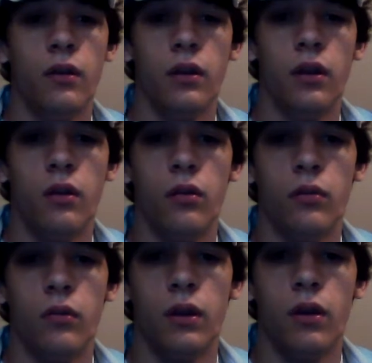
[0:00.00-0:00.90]

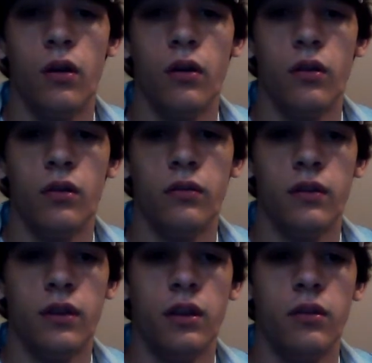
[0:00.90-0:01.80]
Ikago looks
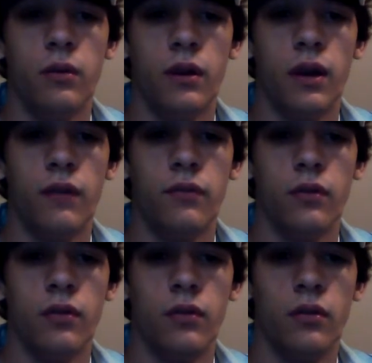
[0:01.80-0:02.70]
at Killua
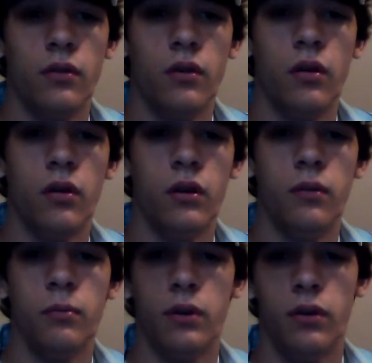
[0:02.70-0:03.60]
after Gon
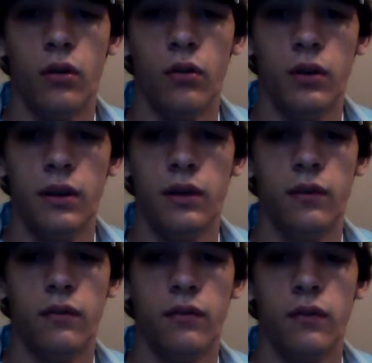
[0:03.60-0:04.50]
and Pito
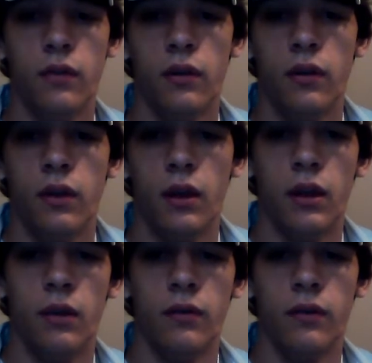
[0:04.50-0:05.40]
leave
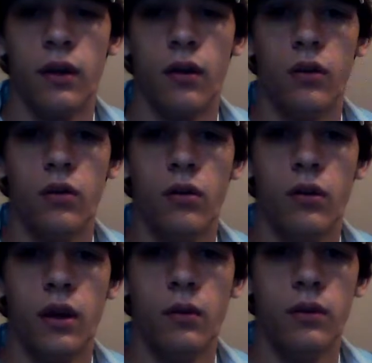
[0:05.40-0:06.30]
and is like, are you
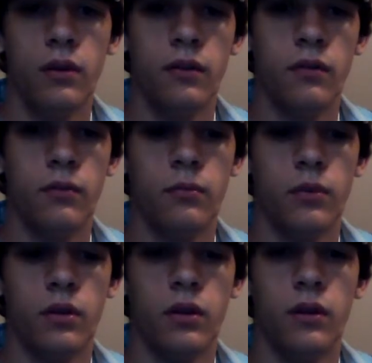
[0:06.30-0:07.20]
okay with this?
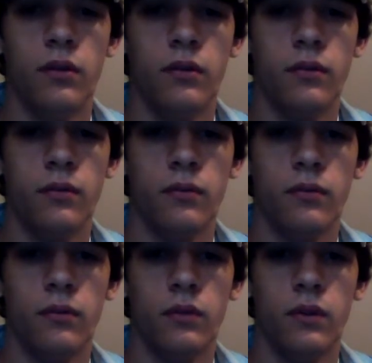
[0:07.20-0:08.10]
Because
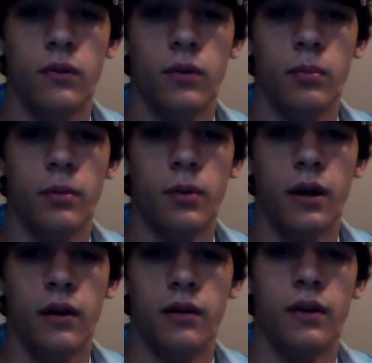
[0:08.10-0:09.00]
you were
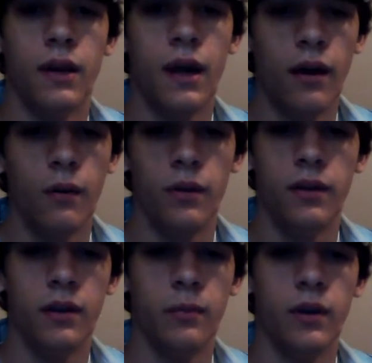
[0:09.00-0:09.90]
prepared to die
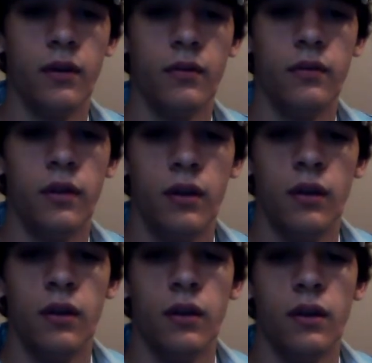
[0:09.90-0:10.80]
with him. He goes,
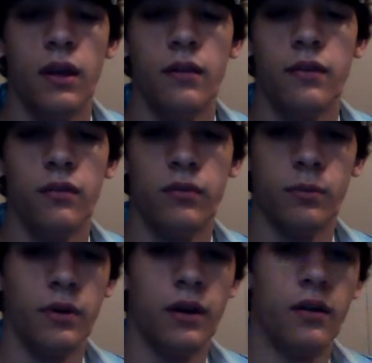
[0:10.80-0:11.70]
yes, this
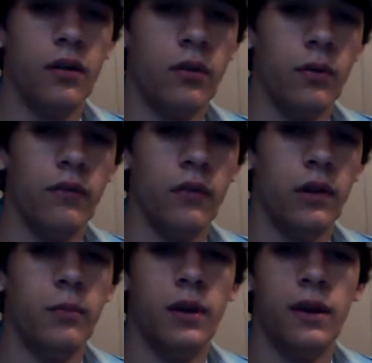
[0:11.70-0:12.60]
was a plan all the way
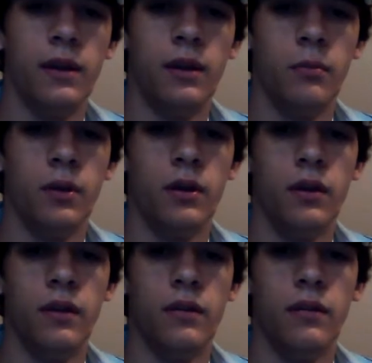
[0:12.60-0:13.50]
from the beginning
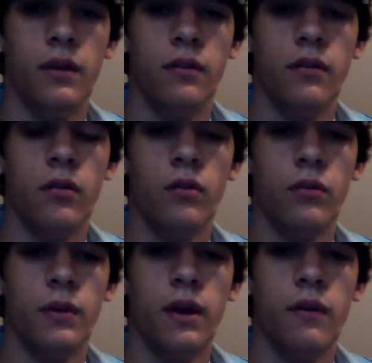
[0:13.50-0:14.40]
because as long
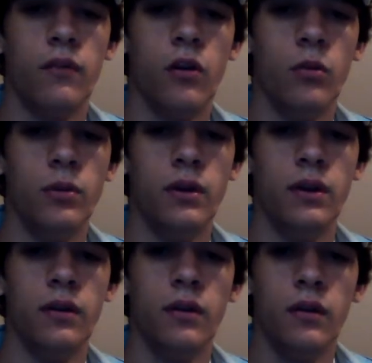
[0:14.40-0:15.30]
as we have Komugi,